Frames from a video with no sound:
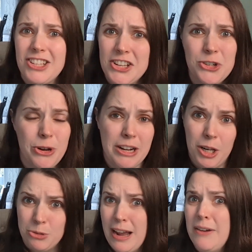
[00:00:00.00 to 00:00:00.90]
It's just great
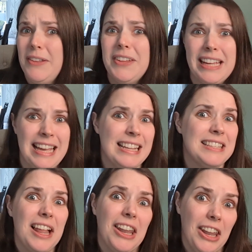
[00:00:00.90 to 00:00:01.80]
all around, and the
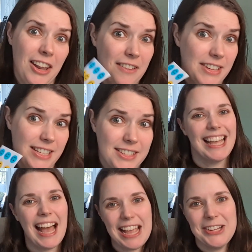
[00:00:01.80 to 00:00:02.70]
kids love it.
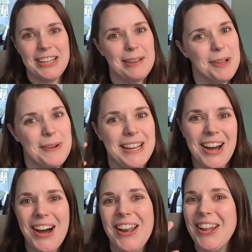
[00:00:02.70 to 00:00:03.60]
I could keep going
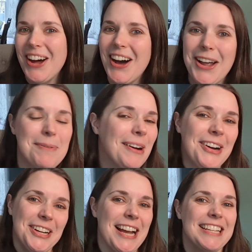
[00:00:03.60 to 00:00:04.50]
on and on about
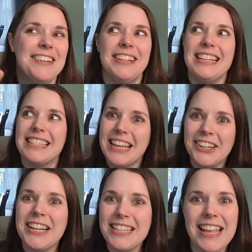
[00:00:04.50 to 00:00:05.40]
art activities. There
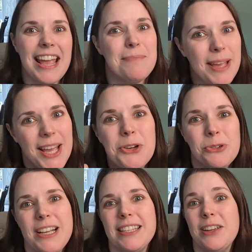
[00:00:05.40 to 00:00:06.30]
is a big
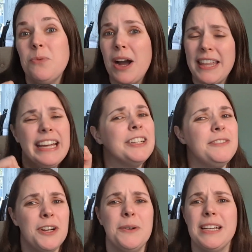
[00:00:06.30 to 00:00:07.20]
reason why they are
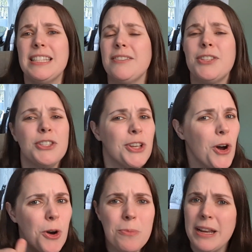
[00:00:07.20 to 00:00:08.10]
a focus of
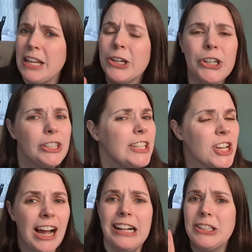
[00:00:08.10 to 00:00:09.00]
so many early
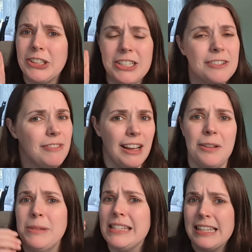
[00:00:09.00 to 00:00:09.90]
childhood
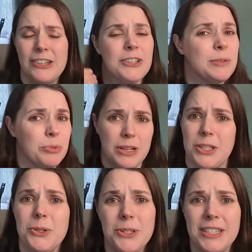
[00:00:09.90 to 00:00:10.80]
development centers and
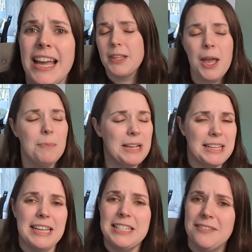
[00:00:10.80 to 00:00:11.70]
preschools,
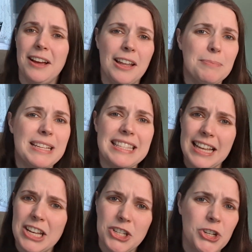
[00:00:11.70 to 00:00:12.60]
because they develop
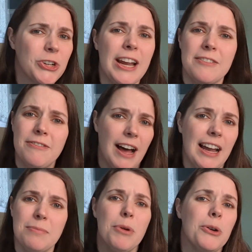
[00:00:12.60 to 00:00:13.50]
such great
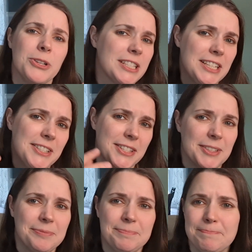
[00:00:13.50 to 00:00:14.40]
fine motor skills.